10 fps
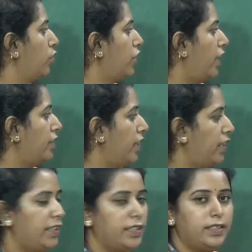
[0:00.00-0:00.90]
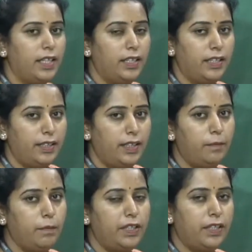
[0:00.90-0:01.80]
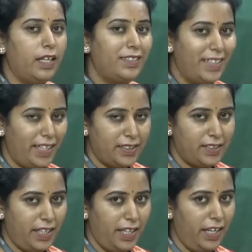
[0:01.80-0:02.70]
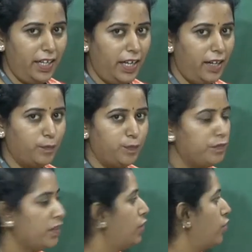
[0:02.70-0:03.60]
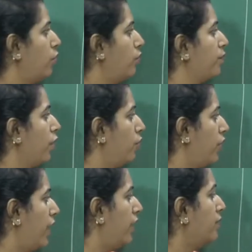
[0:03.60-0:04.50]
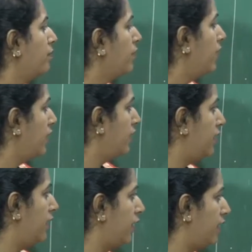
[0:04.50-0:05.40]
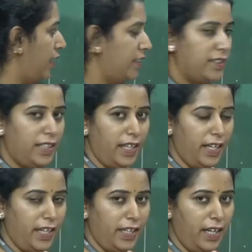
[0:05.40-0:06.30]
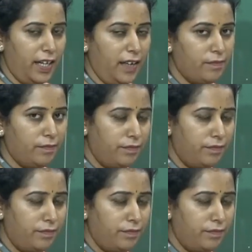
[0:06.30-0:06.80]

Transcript: So content is nothing but a text area. So okay, this text area,